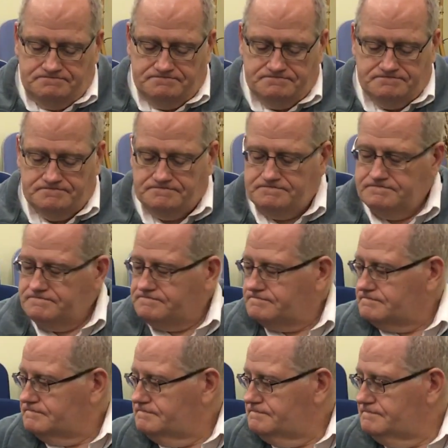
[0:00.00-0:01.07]

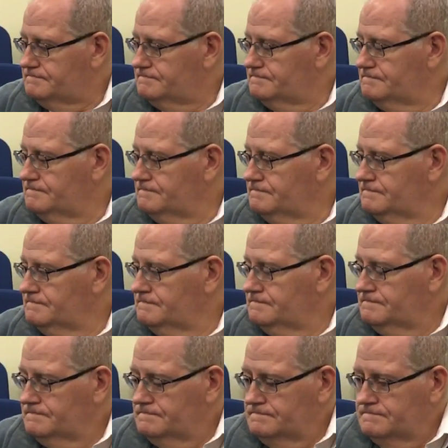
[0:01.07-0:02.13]

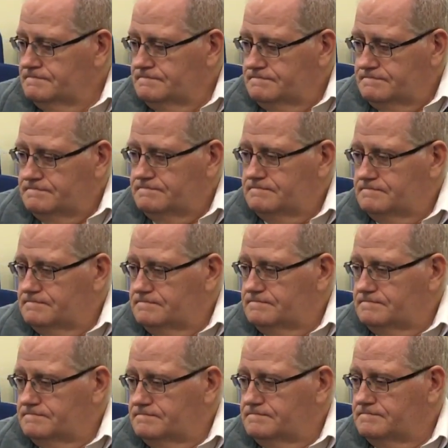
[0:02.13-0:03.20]

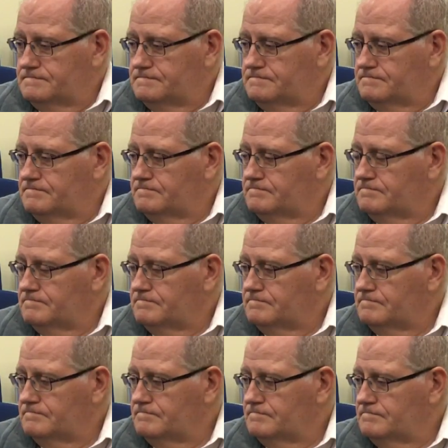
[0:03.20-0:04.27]

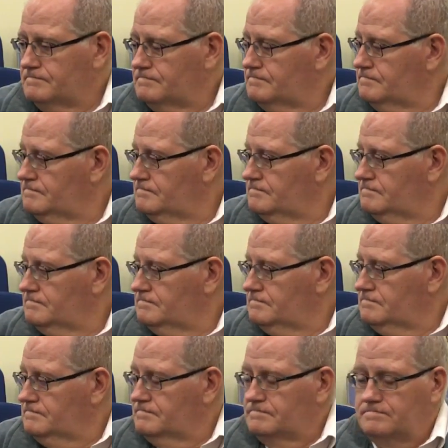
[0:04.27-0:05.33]

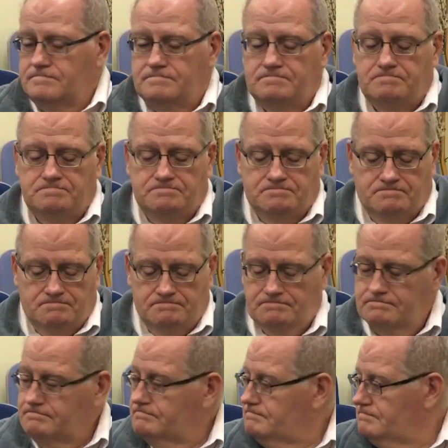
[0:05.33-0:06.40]

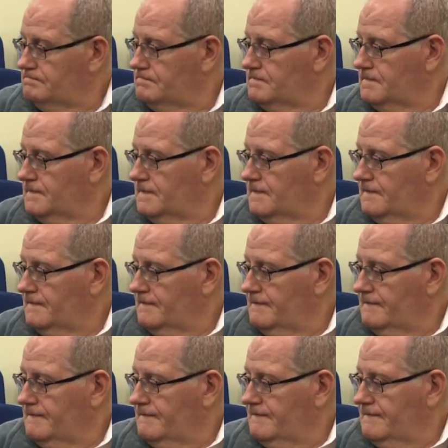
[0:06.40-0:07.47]

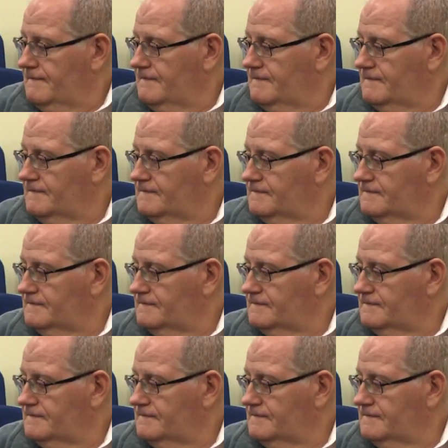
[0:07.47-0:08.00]
[no speech]